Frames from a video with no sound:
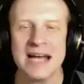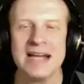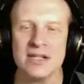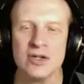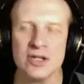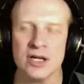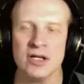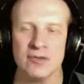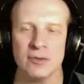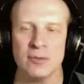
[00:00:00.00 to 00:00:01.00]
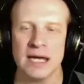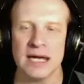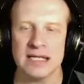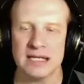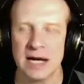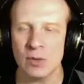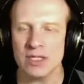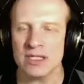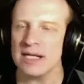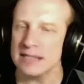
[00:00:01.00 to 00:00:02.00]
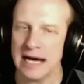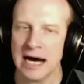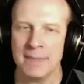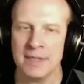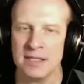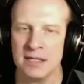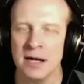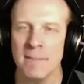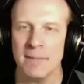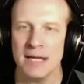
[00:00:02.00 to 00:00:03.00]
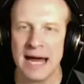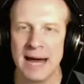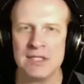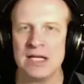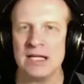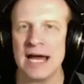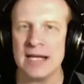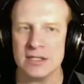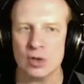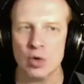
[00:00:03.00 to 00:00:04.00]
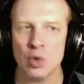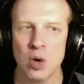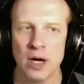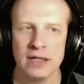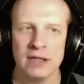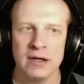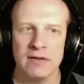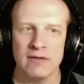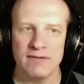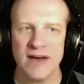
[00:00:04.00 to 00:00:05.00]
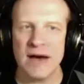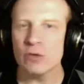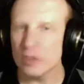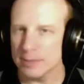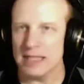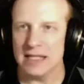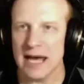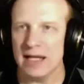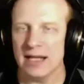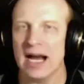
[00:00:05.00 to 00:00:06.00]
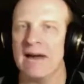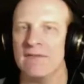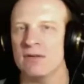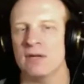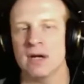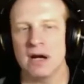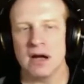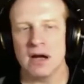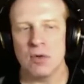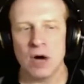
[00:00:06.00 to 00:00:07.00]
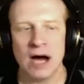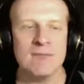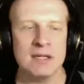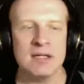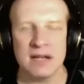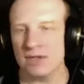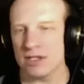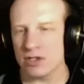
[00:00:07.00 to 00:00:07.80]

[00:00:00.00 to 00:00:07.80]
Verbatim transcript: it's interesting because for me, it's, I don't want to say it's the opposite, but Amazon hasn't quite found me yet. Like I haven't, I've been a Netflix